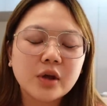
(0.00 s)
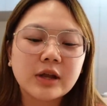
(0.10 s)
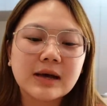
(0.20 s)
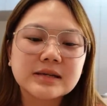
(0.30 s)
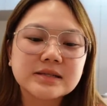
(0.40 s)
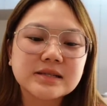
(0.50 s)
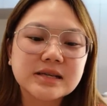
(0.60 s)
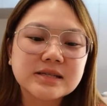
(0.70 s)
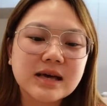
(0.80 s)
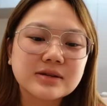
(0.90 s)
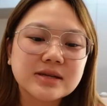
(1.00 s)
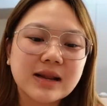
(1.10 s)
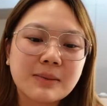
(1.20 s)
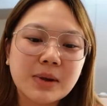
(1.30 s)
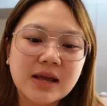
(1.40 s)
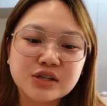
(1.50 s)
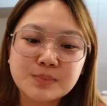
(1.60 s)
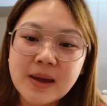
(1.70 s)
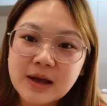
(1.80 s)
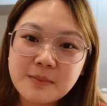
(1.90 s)
It has a 6000
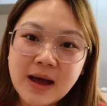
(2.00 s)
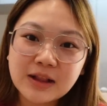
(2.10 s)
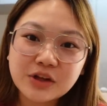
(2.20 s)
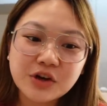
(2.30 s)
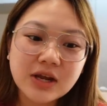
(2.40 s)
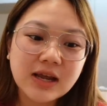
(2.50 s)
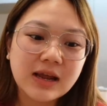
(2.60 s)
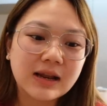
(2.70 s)
mAh mega battery.